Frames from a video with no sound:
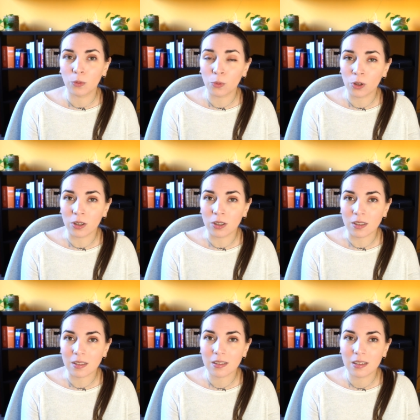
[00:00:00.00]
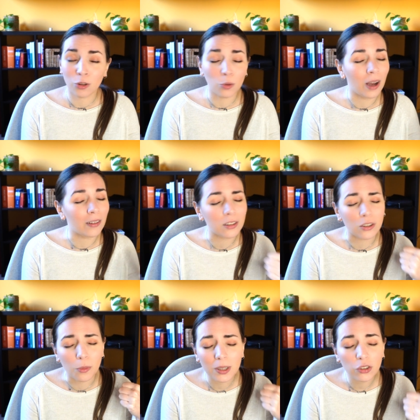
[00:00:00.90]
was to have
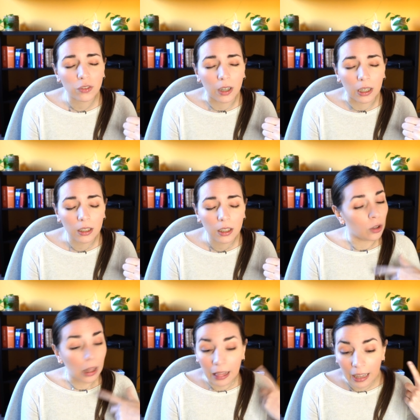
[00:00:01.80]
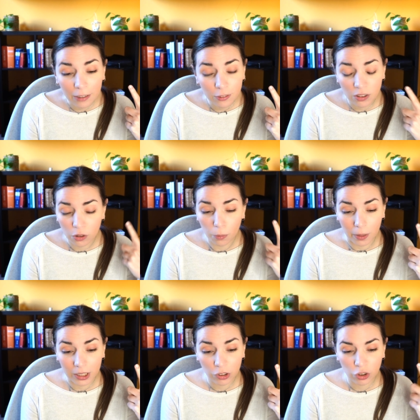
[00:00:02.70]
so much fun, to laugh so
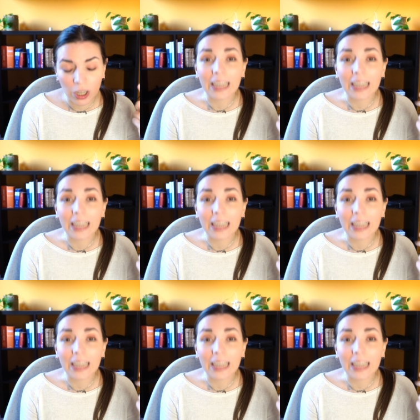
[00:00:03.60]
much,